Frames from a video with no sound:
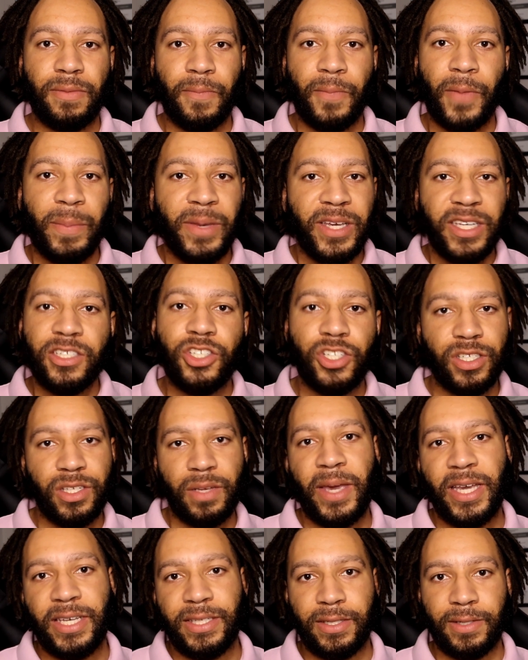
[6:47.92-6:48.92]
he's just
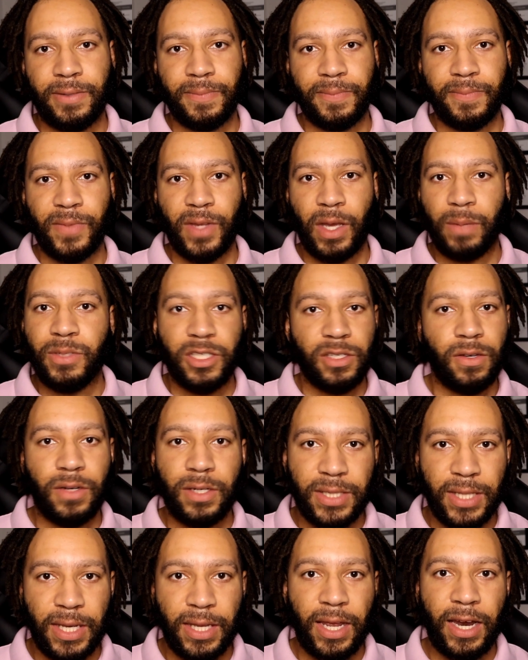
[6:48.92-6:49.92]
amazing. I'm just going to
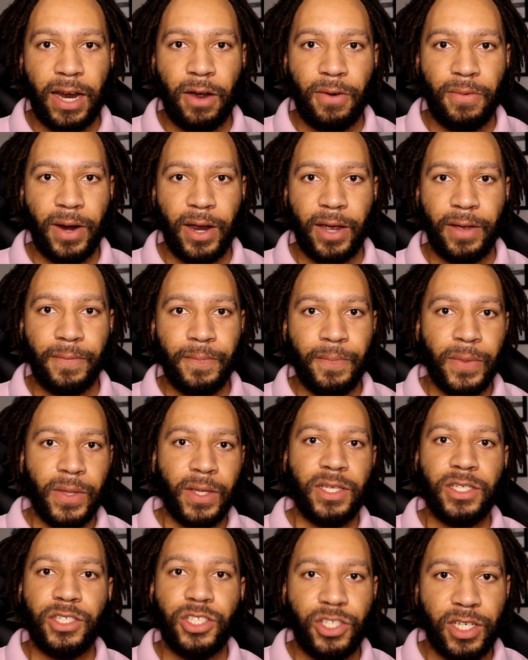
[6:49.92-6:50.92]
say that outright.
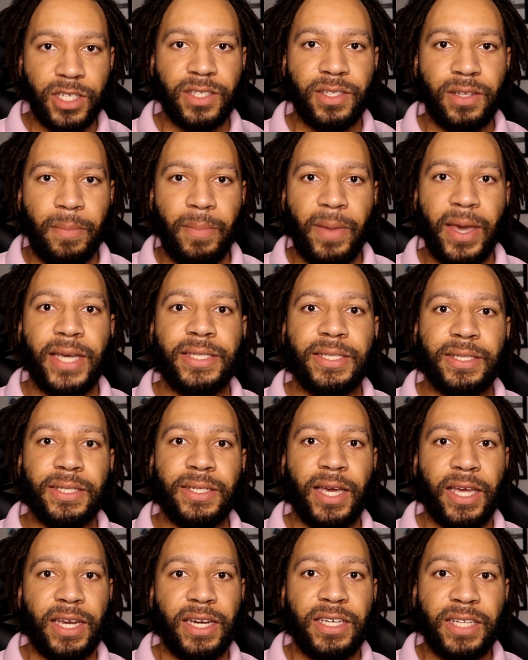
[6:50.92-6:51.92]
He's just
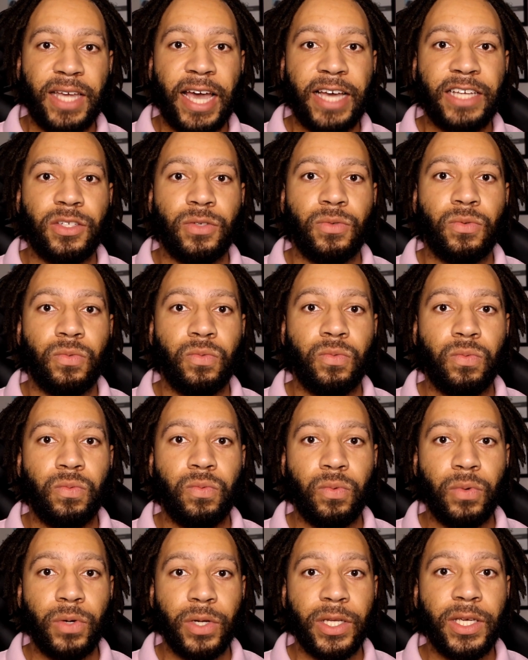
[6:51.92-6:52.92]
amazing, and he has a
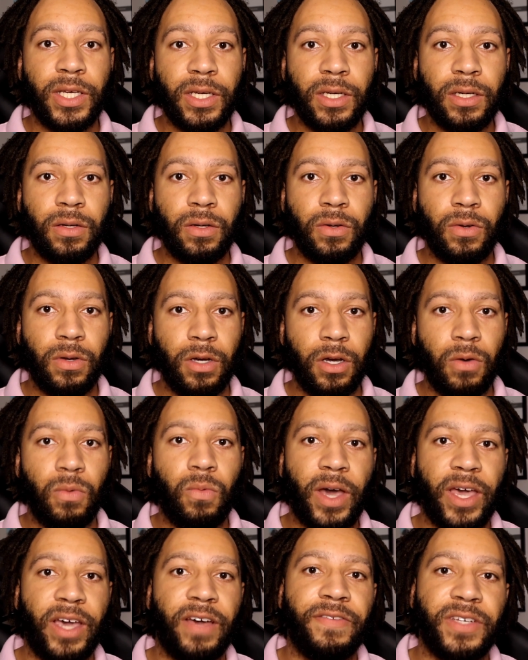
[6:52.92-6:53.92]
really good
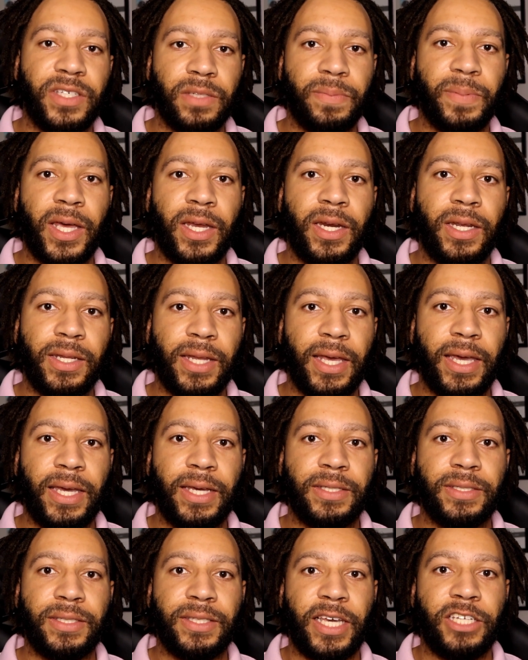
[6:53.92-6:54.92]
way of explaining
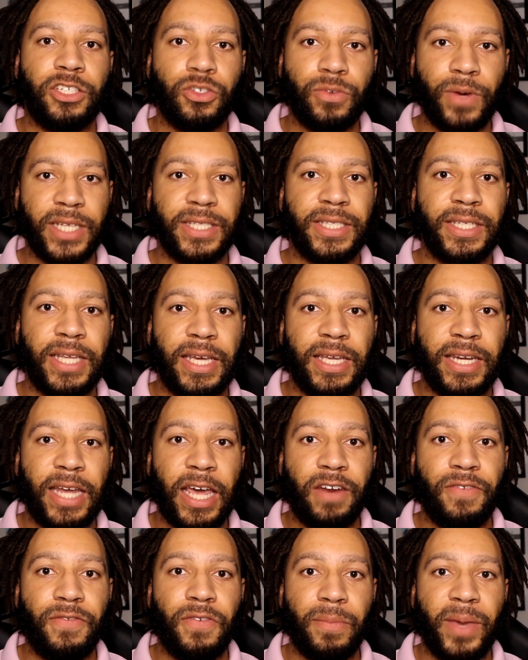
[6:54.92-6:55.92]
things and translating that
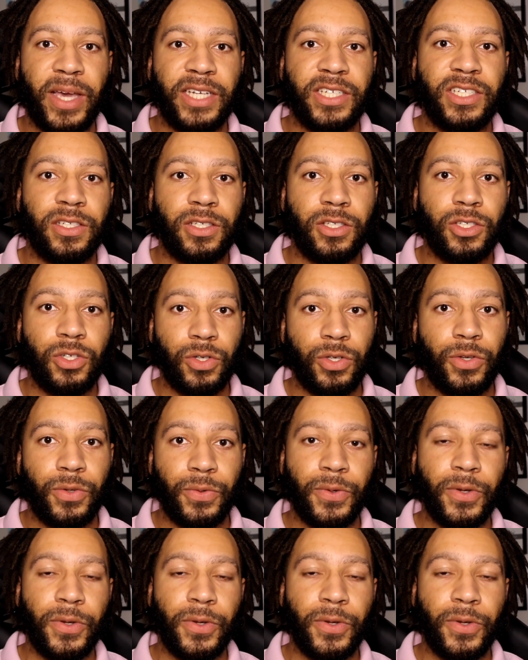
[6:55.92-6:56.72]
information to you.